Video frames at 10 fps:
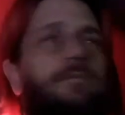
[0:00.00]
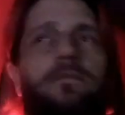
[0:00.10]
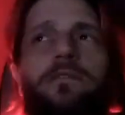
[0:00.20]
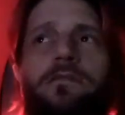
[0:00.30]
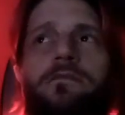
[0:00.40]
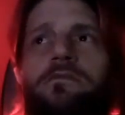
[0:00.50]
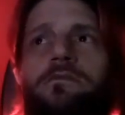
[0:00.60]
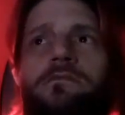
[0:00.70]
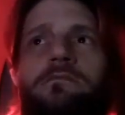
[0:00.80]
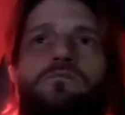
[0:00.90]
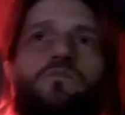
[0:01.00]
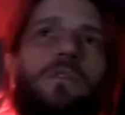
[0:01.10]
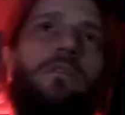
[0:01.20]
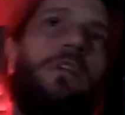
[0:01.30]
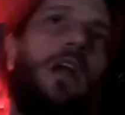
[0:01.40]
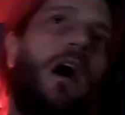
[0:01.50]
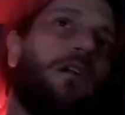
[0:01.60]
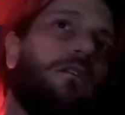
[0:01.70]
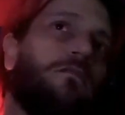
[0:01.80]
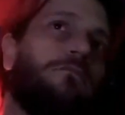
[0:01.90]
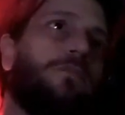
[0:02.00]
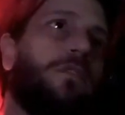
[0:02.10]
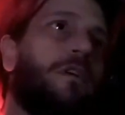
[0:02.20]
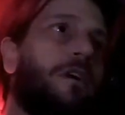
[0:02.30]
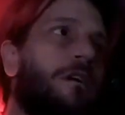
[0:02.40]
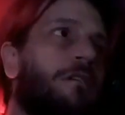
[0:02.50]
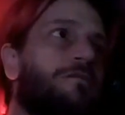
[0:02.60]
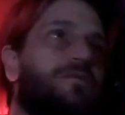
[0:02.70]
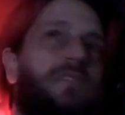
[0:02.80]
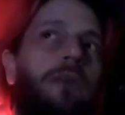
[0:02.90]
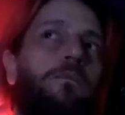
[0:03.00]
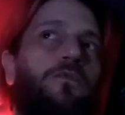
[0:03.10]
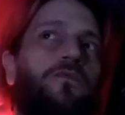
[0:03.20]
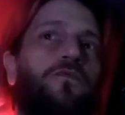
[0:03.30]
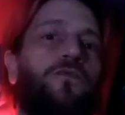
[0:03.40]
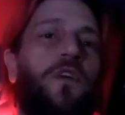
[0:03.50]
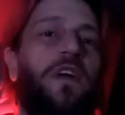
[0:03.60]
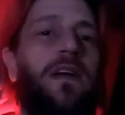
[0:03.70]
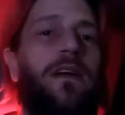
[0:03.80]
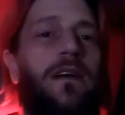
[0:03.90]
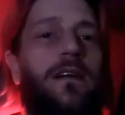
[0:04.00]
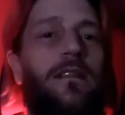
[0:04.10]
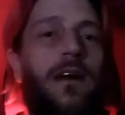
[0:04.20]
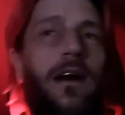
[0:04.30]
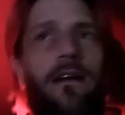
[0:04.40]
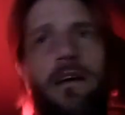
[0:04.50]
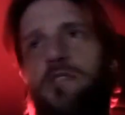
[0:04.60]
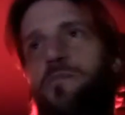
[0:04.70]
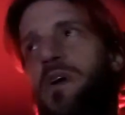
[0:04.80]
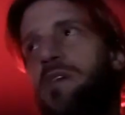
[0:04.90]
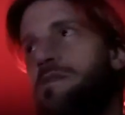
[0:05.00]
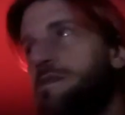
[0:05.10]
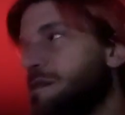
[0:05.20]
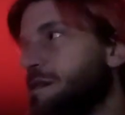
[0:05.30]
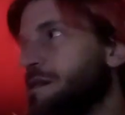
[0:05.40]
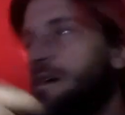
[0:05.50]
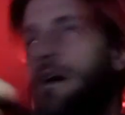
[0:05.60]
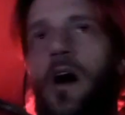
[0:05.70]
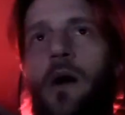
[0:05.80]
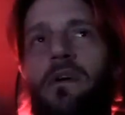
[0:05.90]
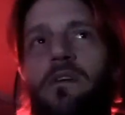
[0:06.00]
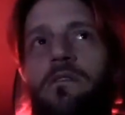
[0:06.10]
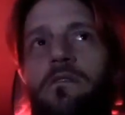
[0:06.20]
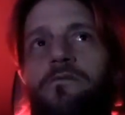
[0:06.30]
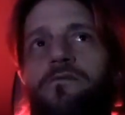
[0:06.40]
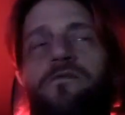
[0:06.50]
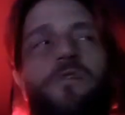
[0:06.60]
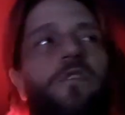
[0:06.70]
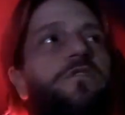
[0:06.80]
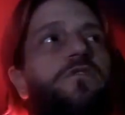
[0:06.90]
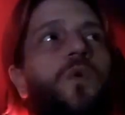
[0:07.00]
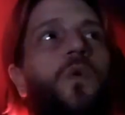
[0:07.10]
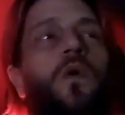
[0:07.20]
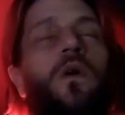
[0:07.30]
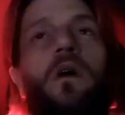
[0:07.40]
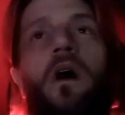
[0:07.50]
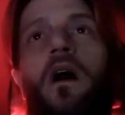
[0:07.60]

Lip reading: because we're not really on stable footing in that aspect. Our front door,